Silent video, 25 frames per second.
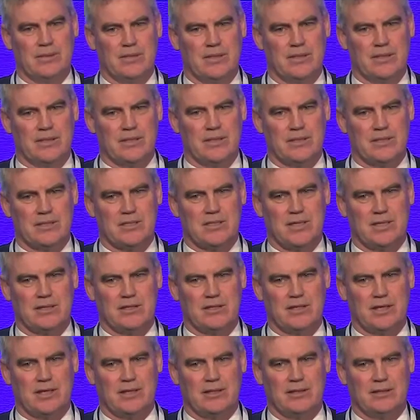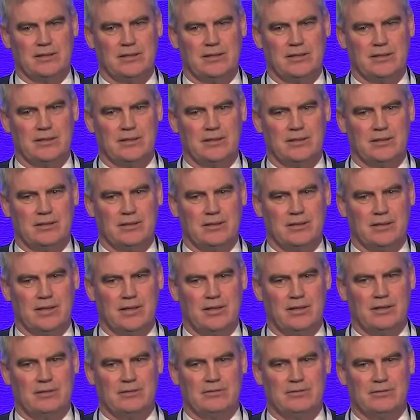is at the centre
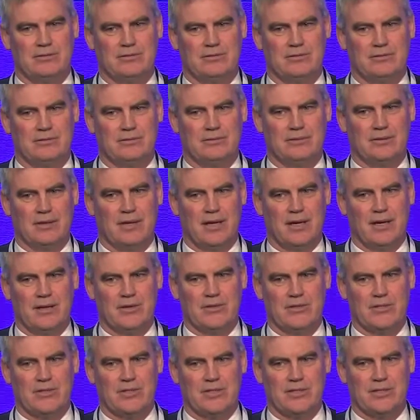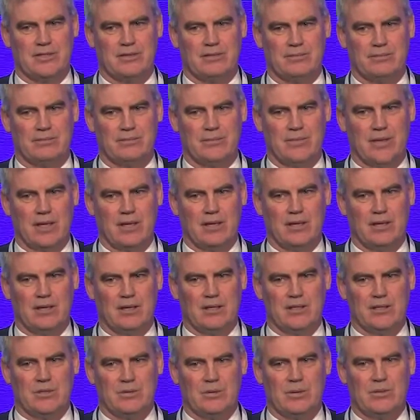of a health system.
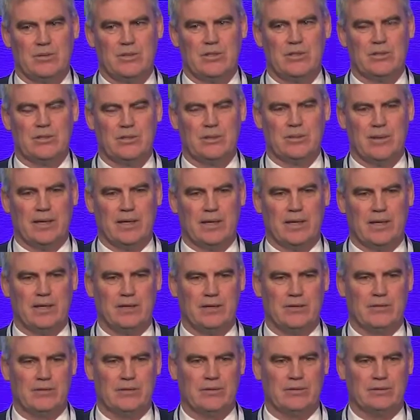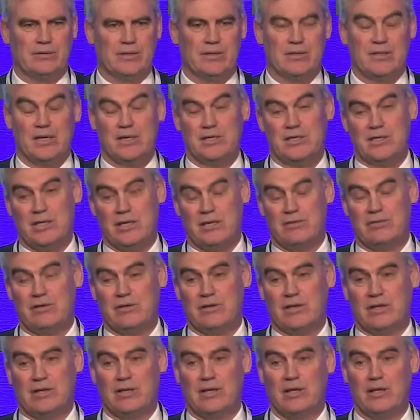So when we talk about health, it's actually
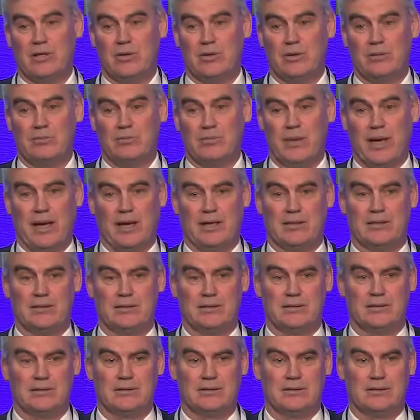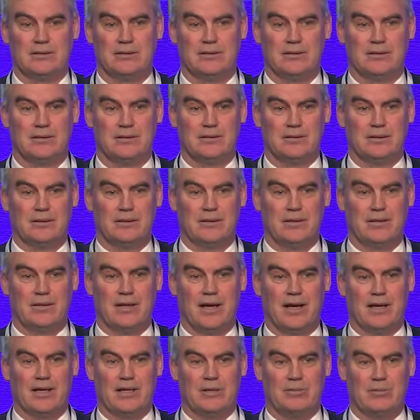everything that you impact
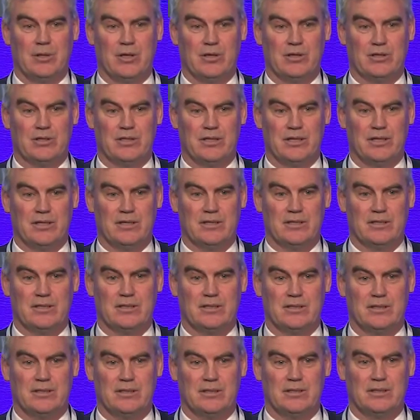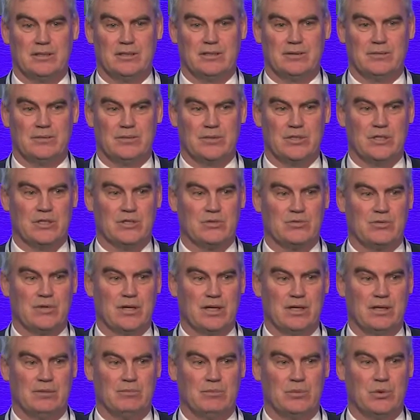on our communities, which is
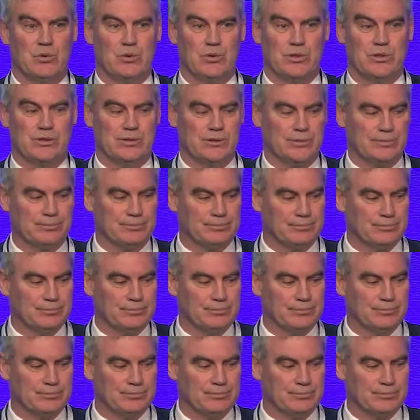really important.